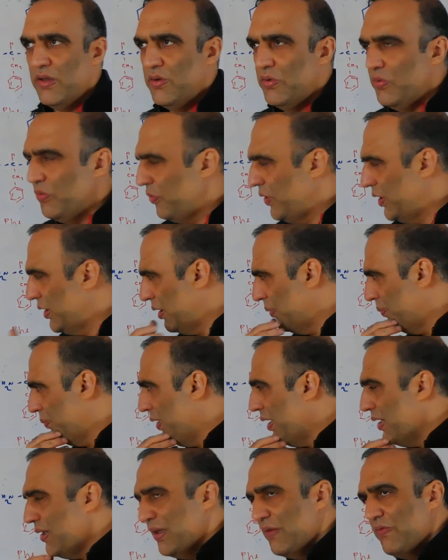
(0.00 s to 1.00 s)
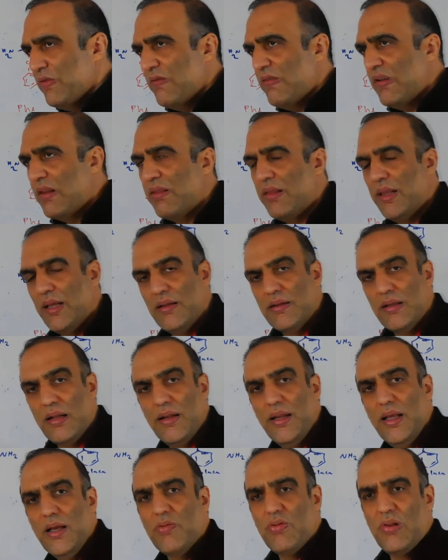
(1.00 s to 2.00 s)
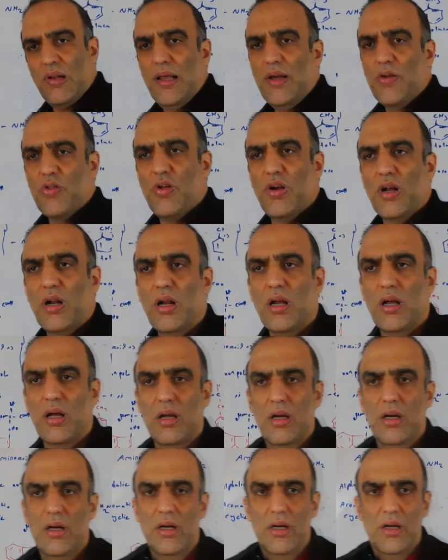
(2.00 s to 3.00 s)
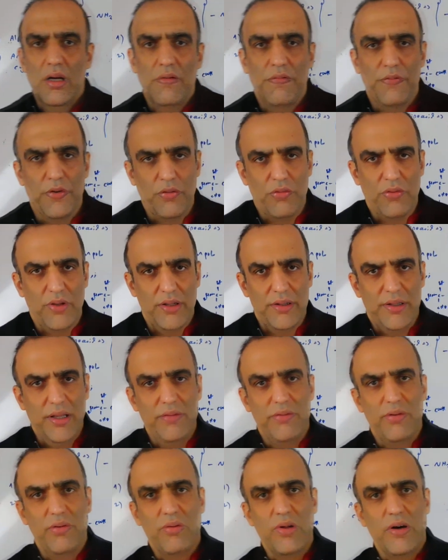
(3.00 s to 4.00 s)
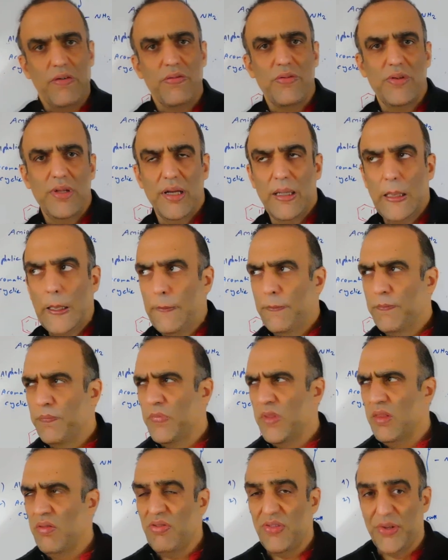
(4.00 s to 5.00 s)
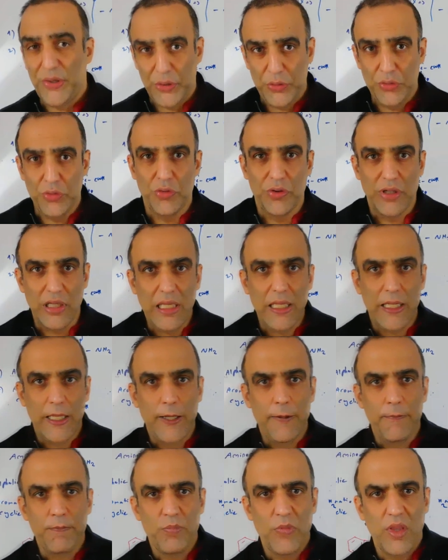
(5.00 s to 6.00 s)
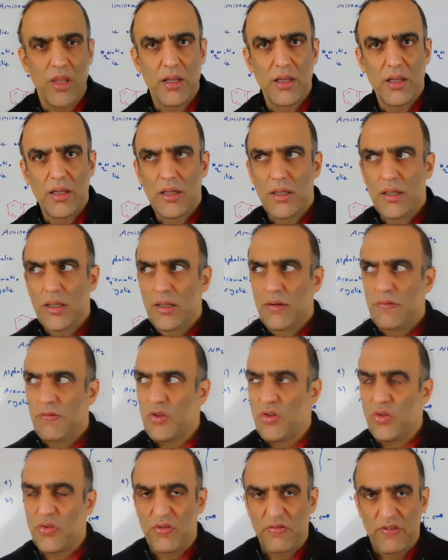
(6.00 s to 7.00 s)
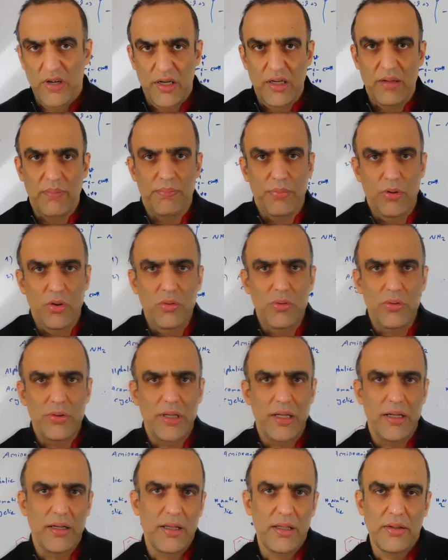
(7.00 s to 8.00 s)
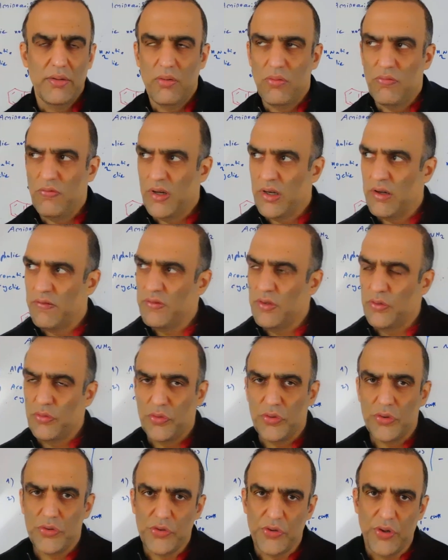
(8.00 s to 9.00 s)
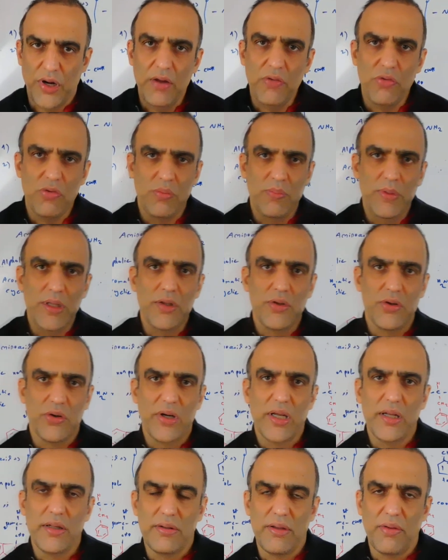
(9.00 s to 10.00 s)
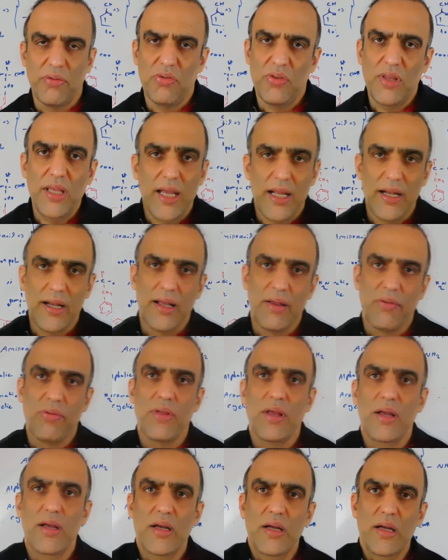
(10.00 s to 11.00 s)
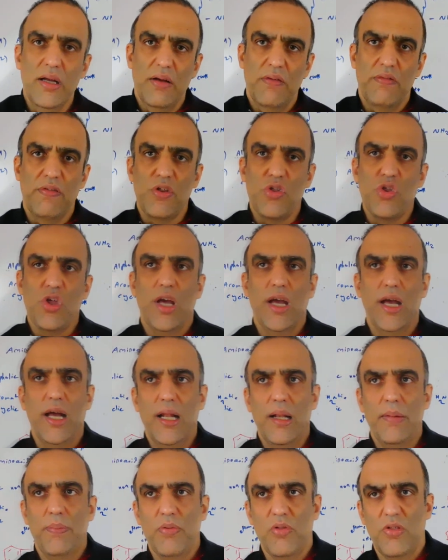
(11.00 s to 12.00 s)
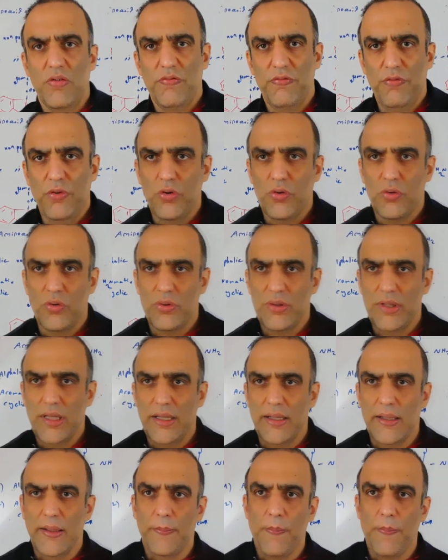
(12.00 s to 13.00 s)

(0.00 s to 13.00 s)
used in the body. We will see in the next lecture for synthesis of the serotonin, which is very important. It is one of the neurotransmitter in the CNS, which helps for the